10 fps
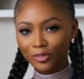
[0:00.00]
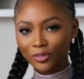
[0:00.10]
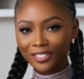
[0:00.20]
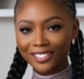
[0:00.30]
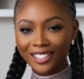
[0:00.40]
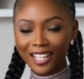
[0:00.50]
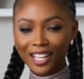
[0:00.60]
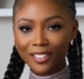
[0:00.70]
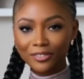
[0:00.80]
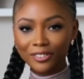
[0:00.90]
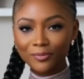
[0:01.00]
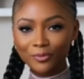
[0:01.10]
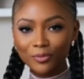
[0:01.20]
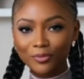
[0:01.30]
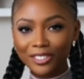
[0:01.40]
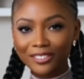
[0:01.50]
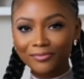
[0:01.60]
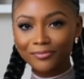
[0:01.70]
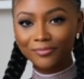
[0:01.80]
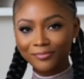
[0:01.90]
talking AI avatar for free.
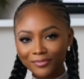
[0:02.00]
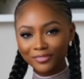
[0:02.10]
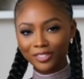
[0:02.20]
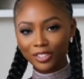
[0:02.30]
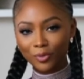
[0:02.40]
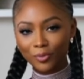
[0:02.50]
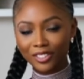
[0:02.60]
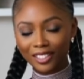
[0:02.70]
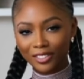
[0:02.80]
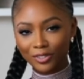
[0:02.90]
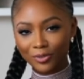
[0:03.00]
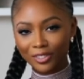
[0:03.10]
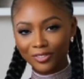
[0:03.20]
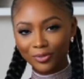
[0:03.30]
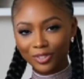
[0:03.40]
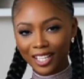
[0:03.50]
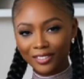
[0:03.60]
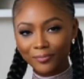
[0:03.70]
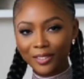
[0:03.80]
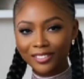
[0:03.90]
Whether you're looking to add
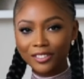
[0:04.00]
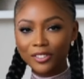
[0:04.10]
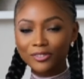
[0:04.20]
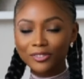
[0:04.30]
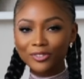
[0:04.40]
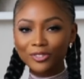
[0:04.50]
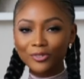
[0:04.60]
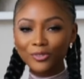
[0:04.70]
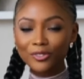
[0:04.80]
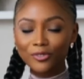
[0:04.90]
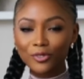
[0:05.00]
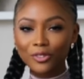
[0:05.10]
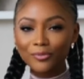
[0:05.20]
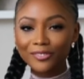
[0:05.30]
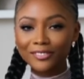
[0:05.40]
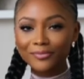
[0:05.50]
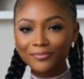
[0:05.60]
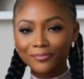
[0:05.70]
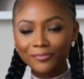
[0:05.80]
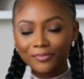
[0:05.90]
a personal touch to your streams,
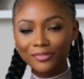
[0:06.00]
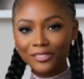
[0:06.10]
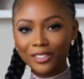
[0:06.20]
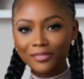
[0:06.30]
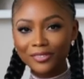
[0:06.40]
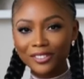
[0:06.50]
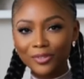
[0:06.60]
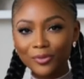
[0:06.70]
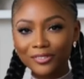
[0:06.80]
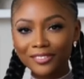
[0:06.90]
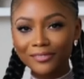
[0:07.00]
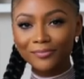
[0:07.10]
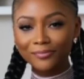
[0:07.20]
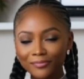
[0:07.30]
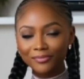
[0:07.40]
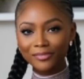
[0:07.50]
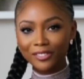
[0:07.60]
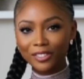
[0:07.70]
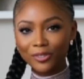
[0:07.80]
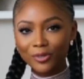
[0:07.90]
videos,
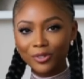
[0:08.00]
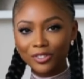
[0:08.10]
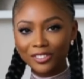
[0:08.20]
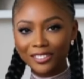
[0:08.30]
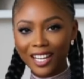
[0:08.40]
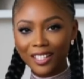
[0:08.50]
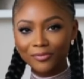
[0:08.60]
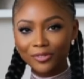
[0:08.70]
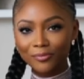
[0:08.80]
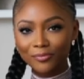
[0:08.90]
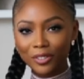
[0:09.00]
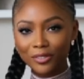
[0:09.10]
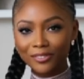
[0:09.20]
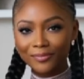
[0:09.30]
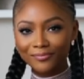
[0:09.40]
or just have some fun,